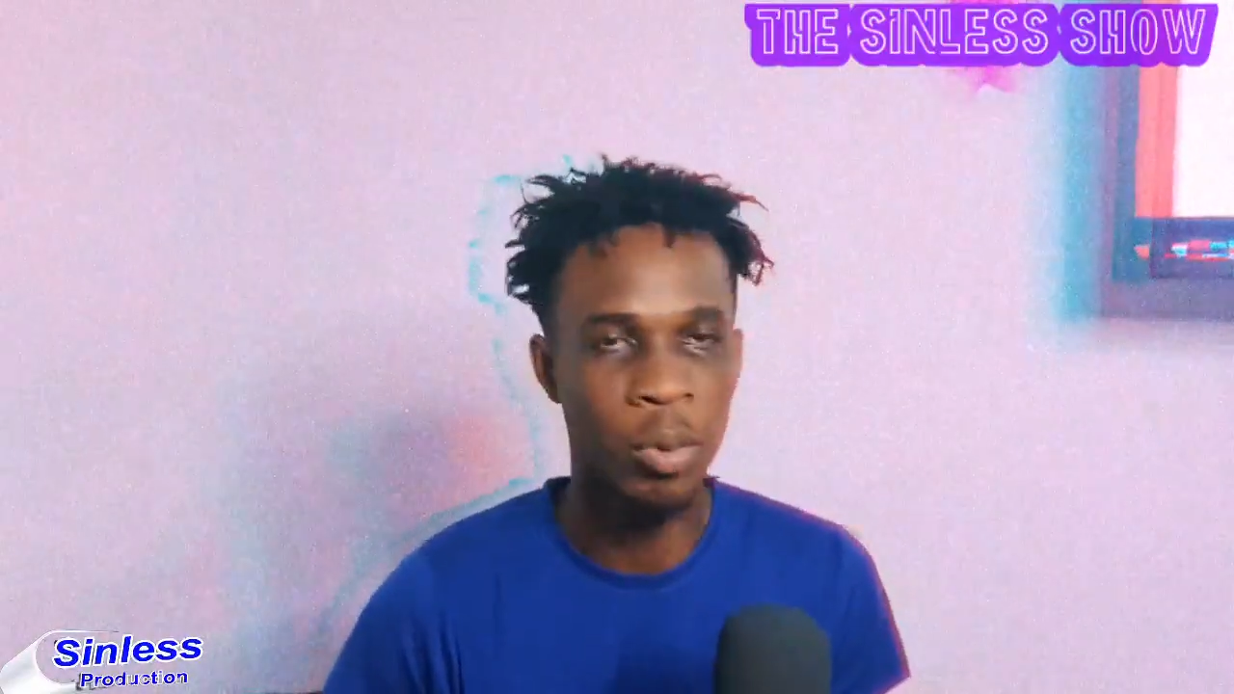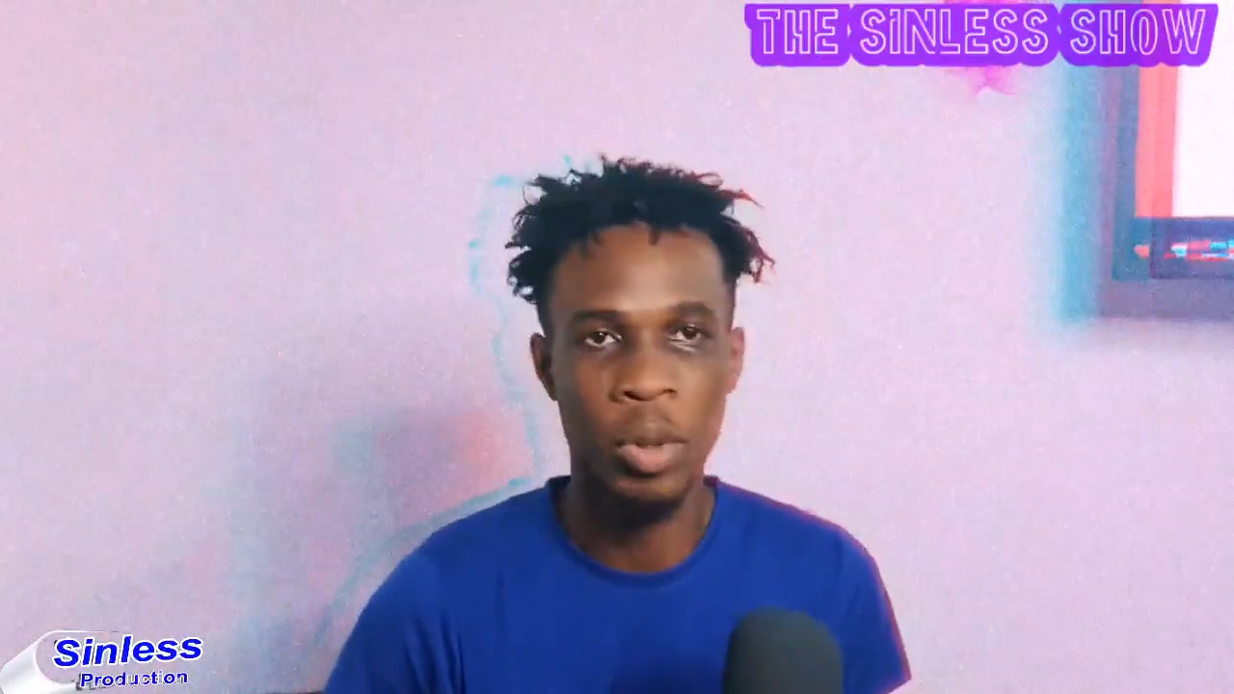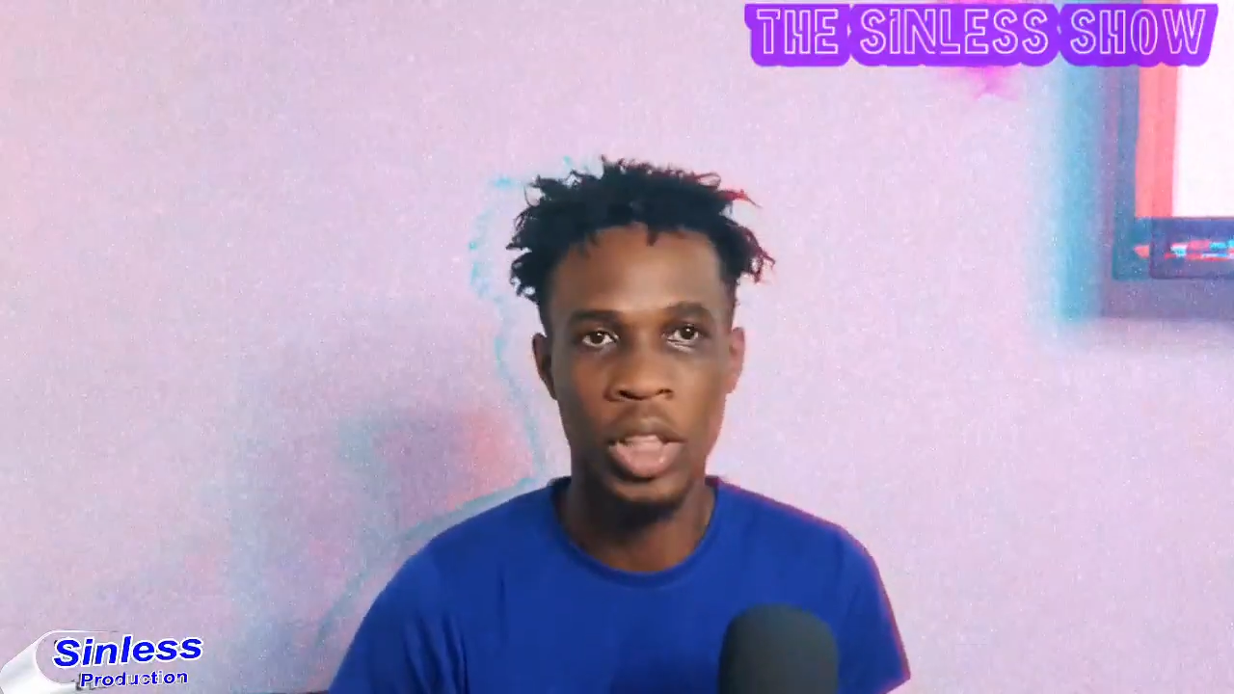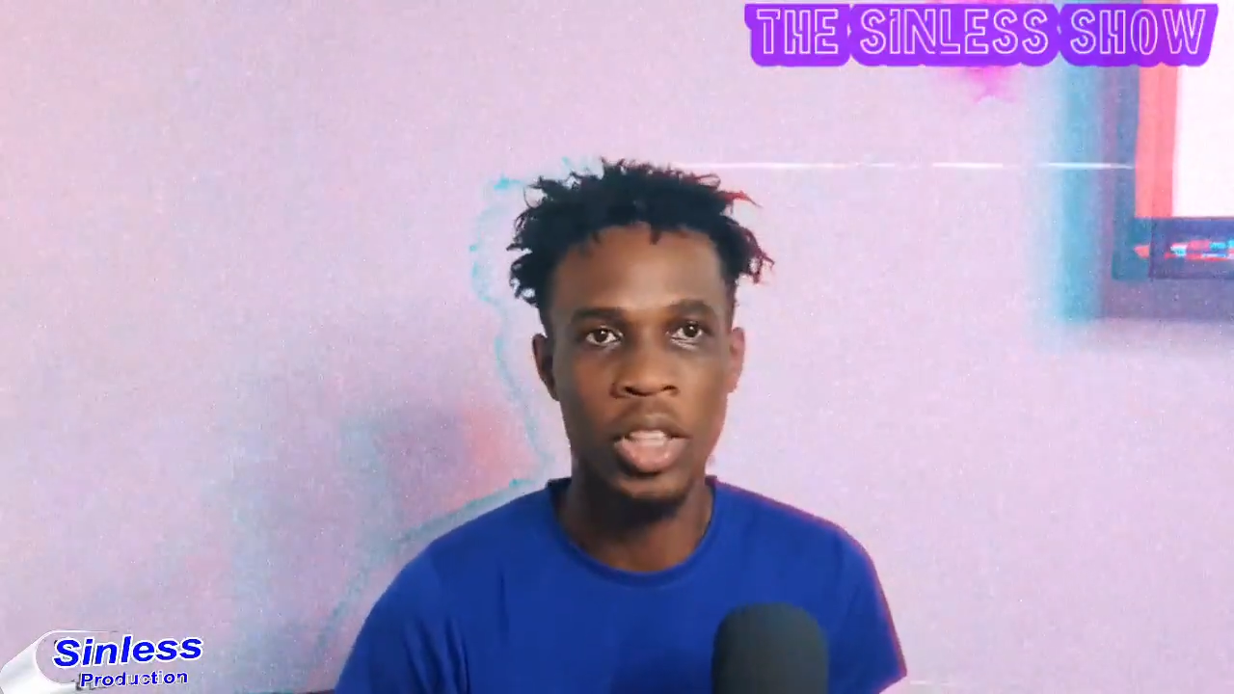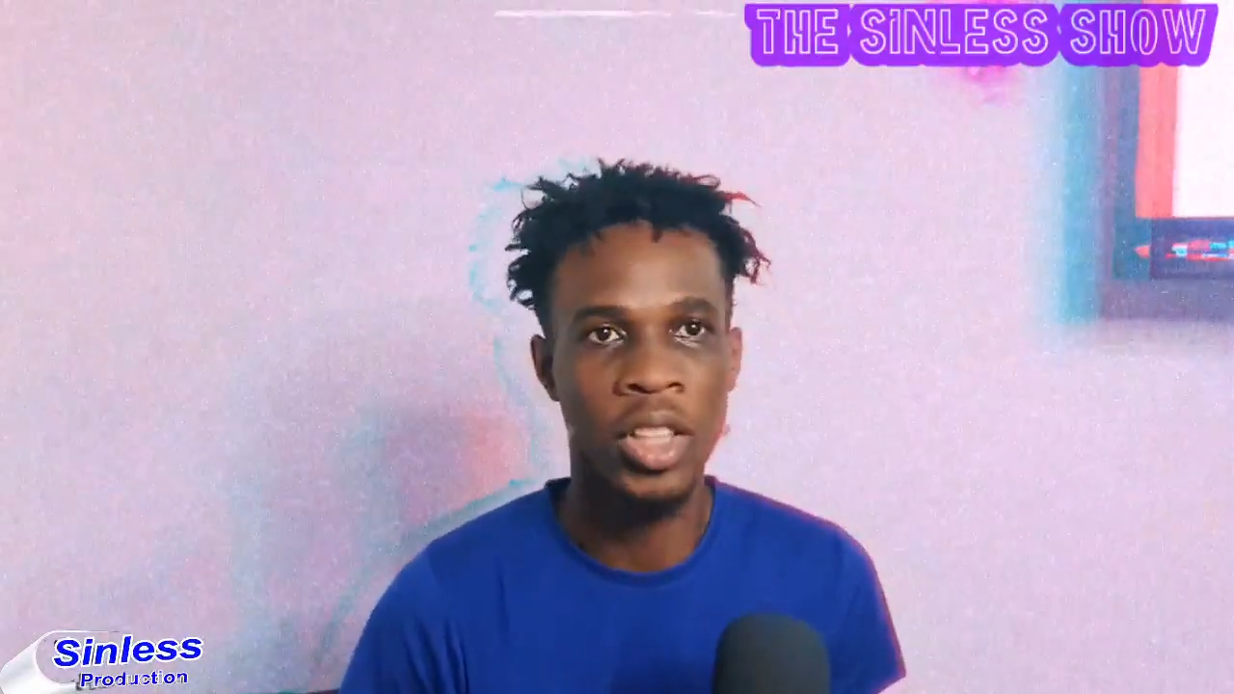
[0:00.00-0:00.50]

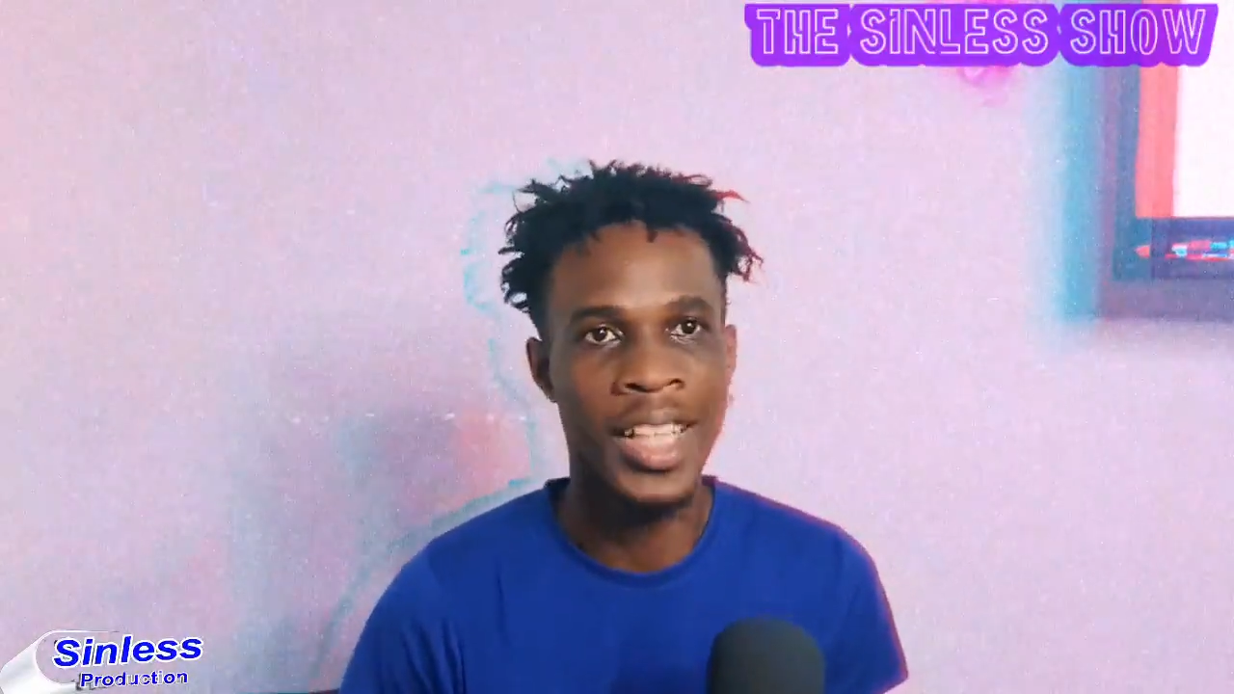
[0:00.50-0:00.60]
with that,